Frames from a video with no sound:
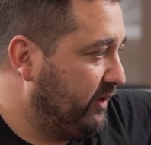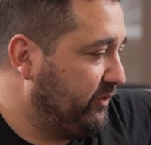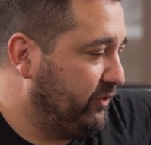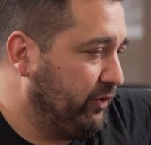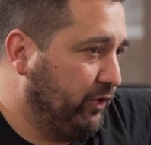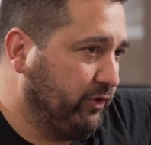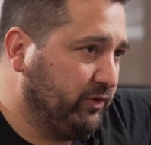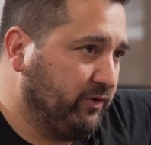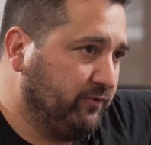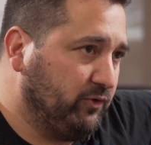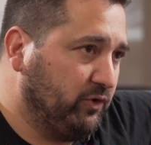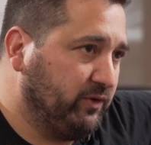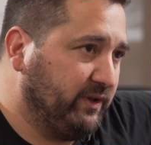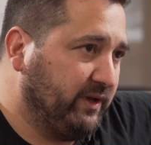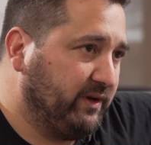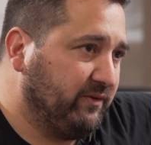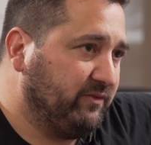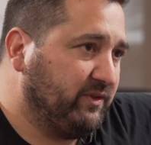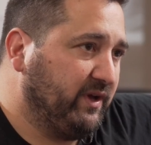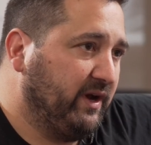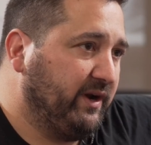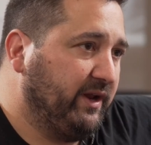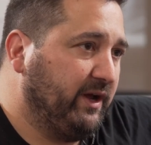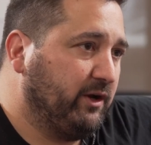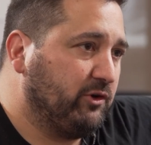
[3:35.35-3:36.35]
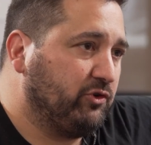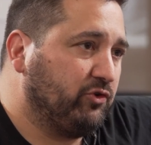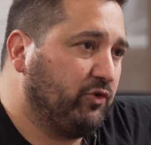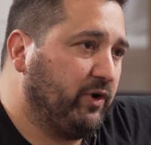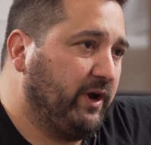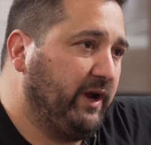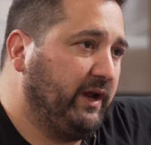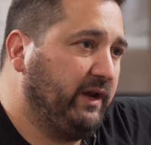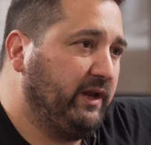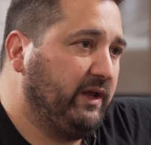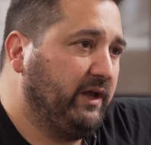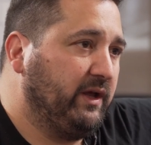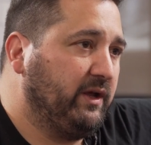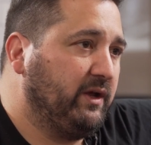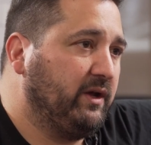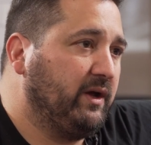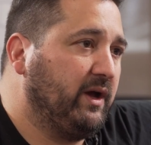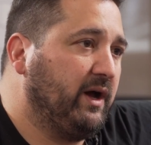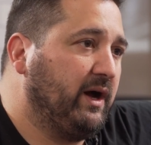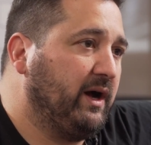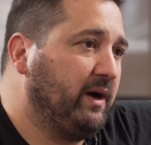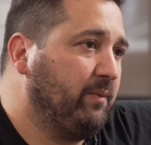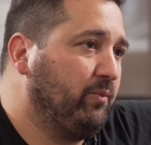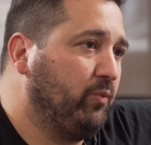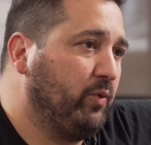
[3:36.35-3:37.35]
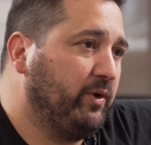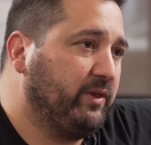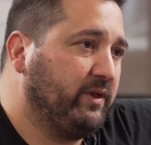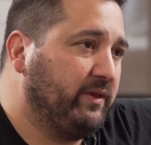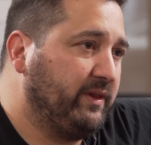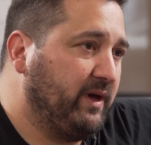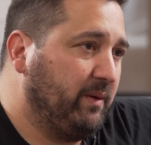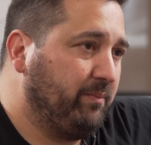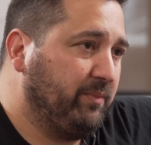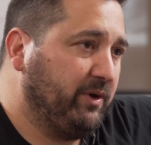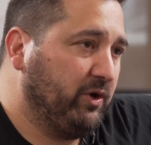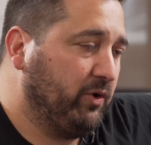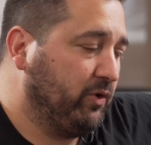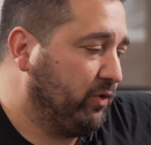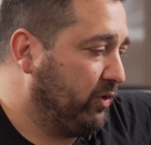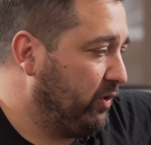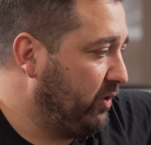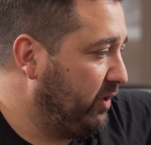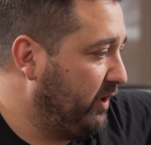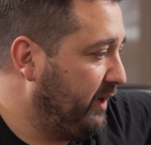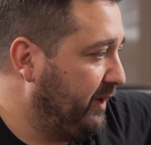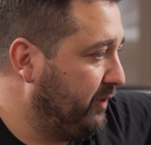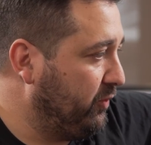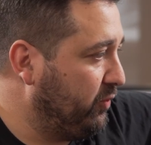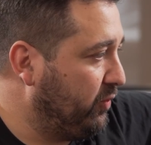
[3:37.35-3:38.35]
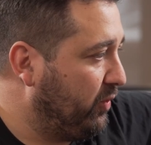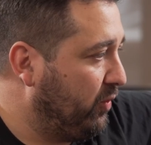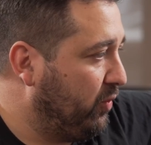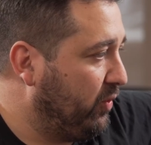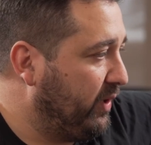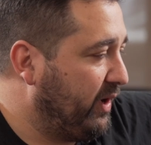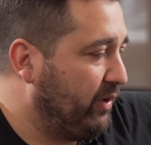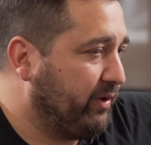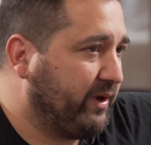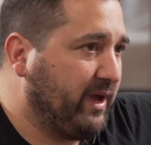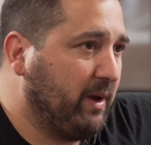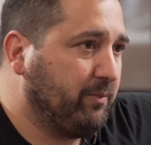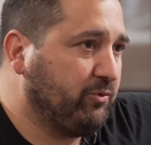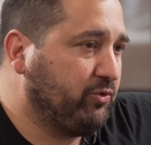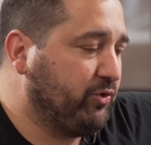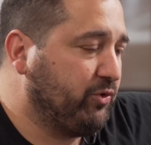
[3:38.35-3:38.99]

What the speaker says: Those of you that have done our training, whether that be online or our GAPP